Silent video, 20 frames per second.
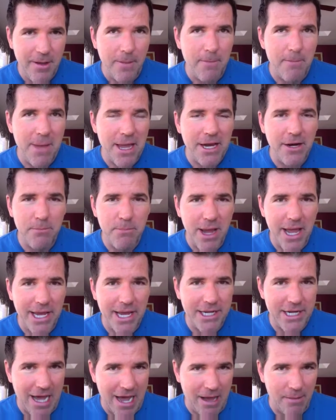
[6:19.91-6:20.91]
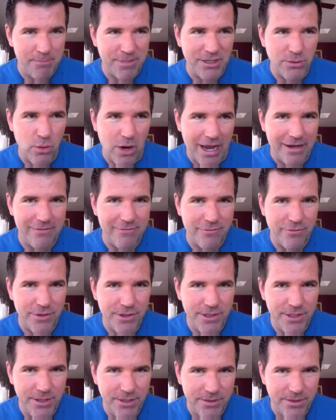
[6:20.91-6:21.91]
may or may not be right for
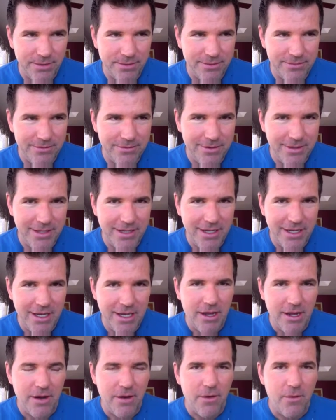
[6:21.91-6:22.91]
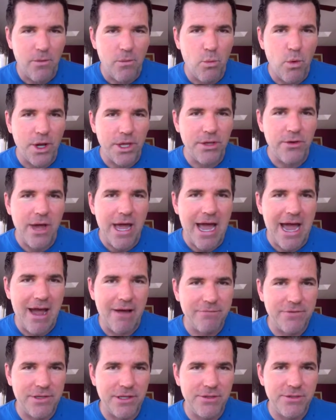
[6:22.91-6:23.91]
you. What you
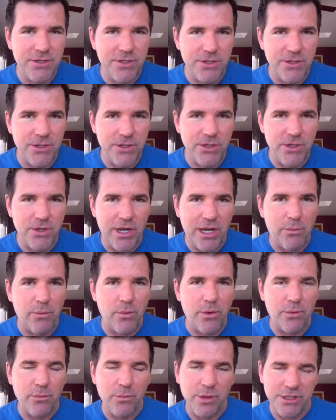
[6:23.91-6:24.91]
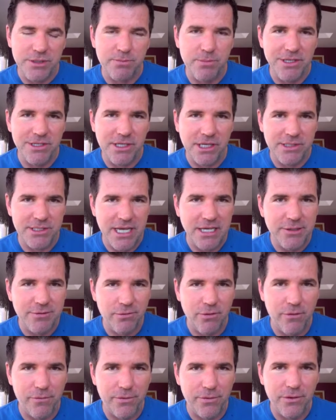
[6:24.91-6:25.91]
have to do, and what's been
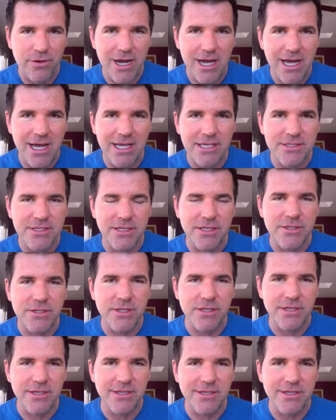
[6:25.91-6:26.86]
successful for us, is